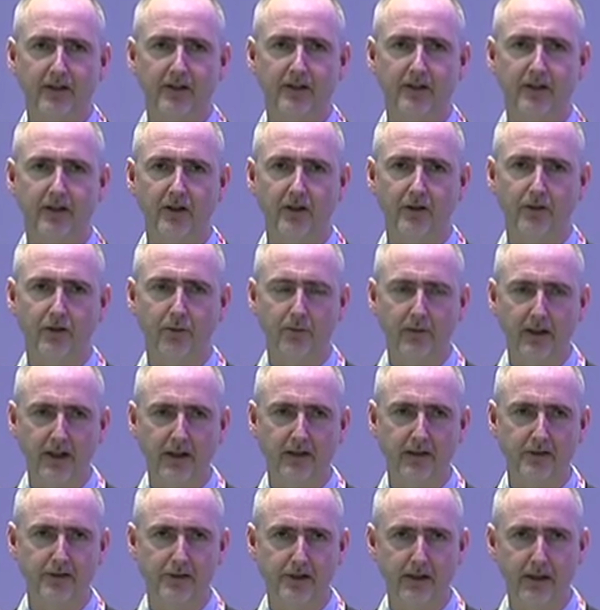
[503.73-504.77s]
to some
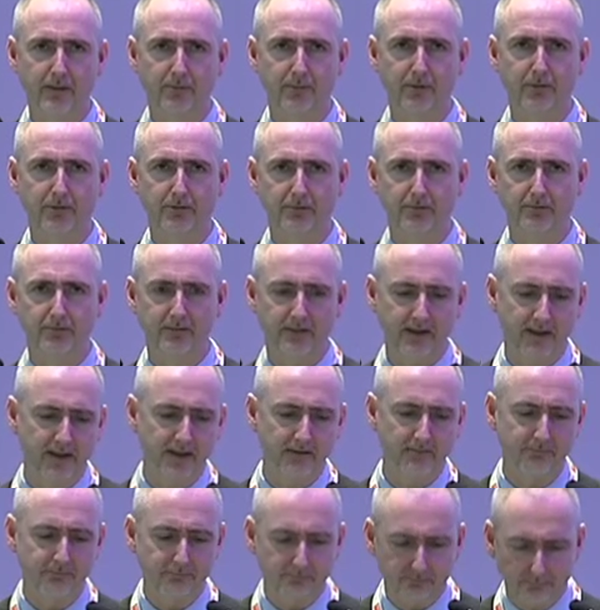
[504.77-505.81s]
leadership
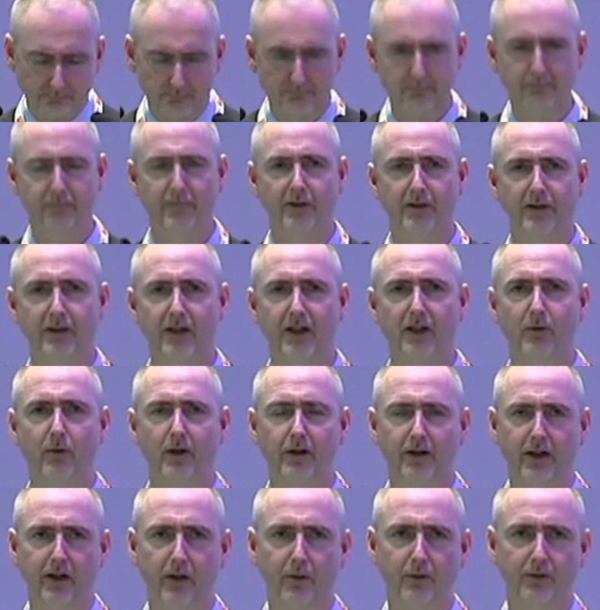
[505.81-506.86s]
in
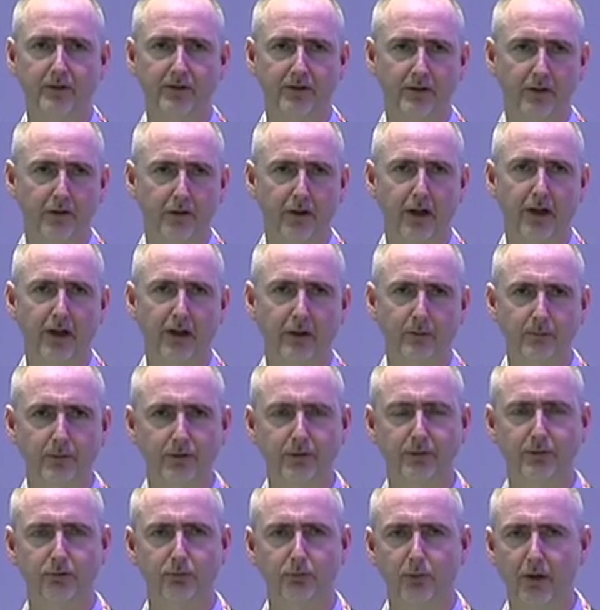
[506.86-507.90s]
kilowatt hours and
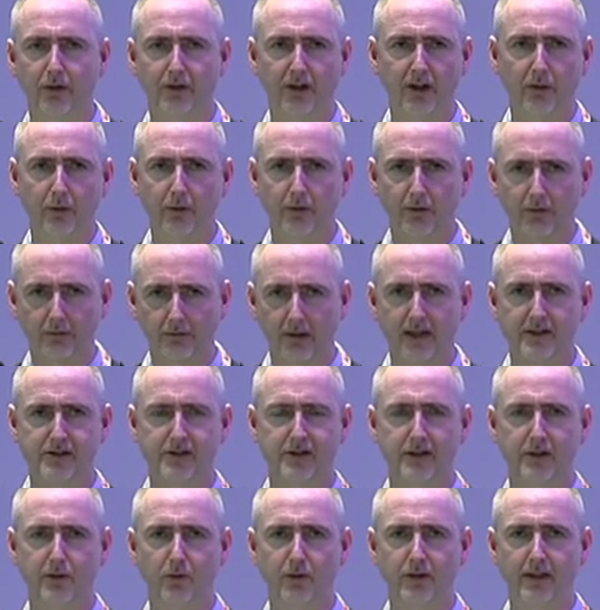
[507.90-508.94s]
terms what they were
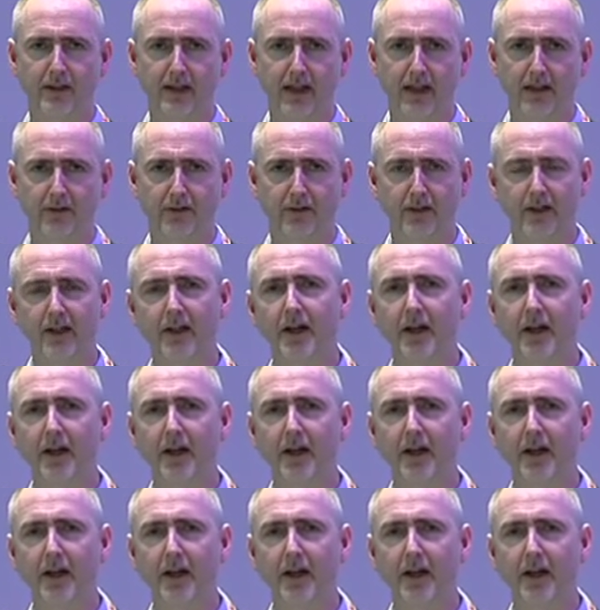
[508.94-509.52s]
actually looking at.